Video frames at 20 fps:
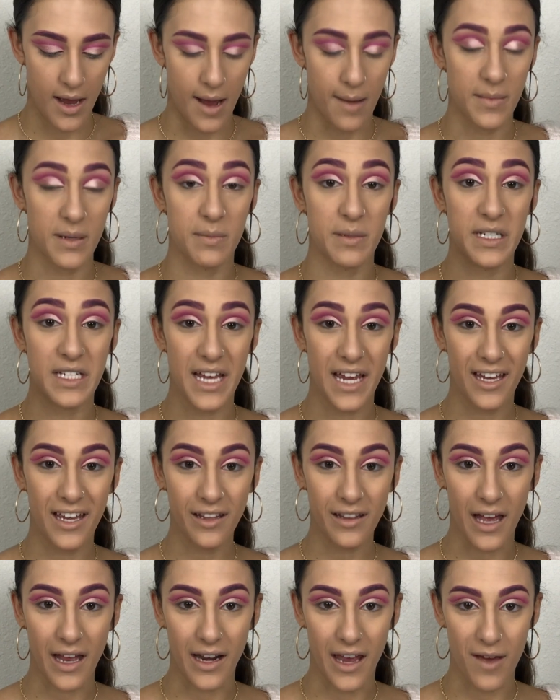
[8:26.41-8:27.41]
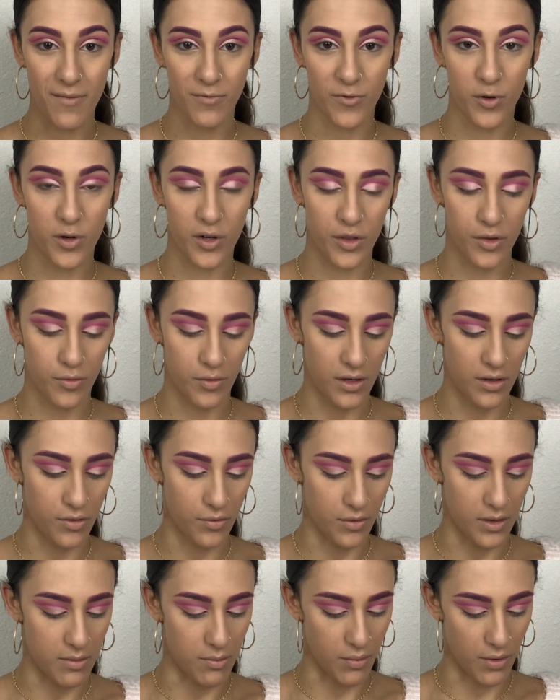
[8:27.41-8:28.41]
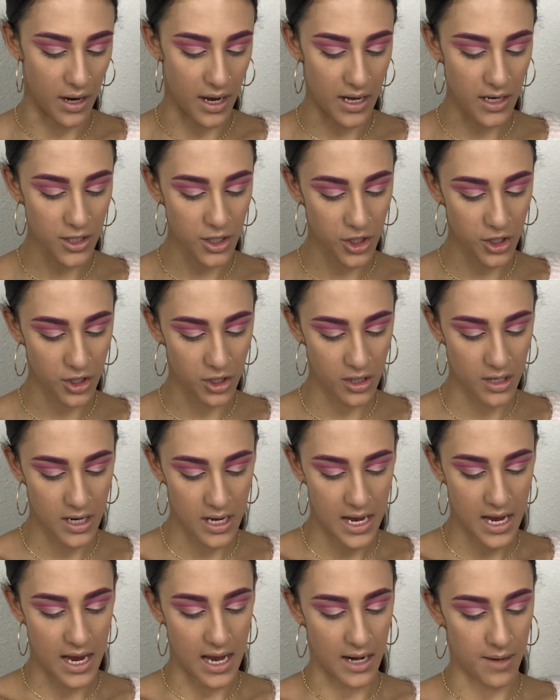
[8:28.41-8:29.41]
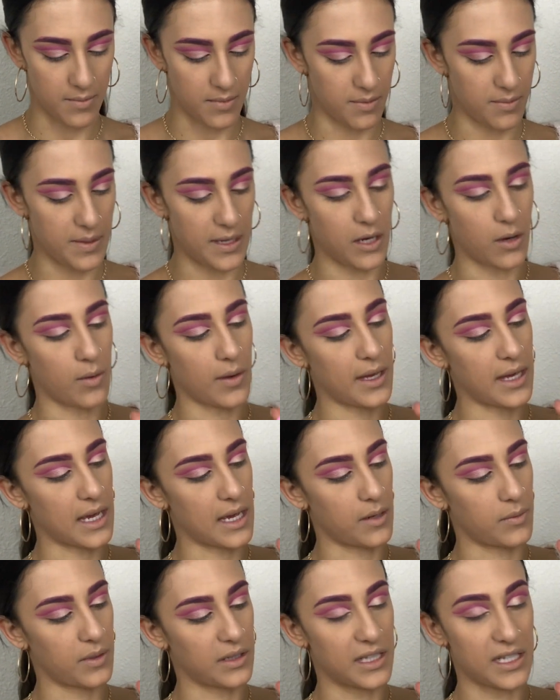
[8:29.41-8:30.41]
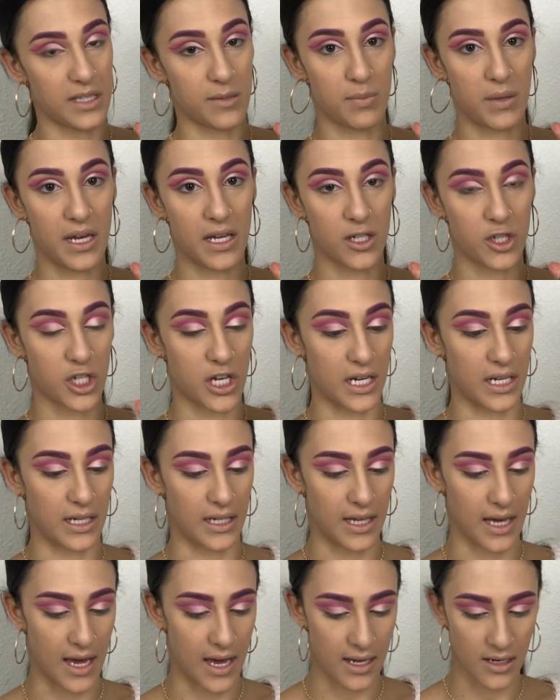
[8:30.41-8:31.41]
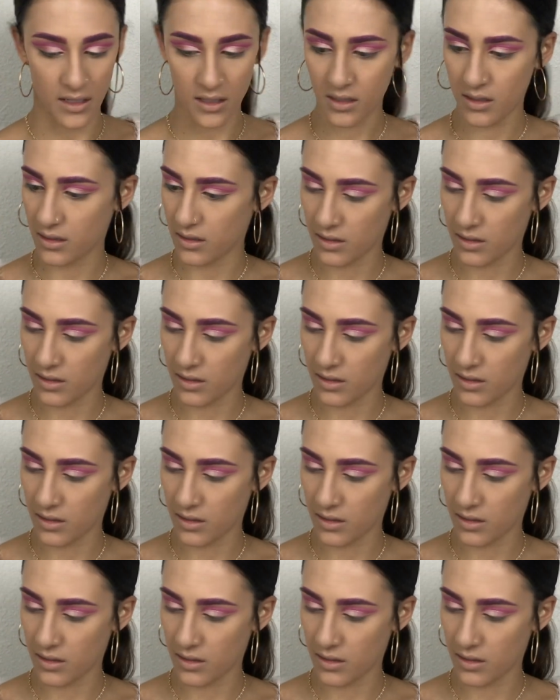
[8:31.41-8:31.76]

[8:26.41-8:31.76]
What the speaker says: I'm going to be taking that M433 brush and I'm going to be going in with this pink shade again,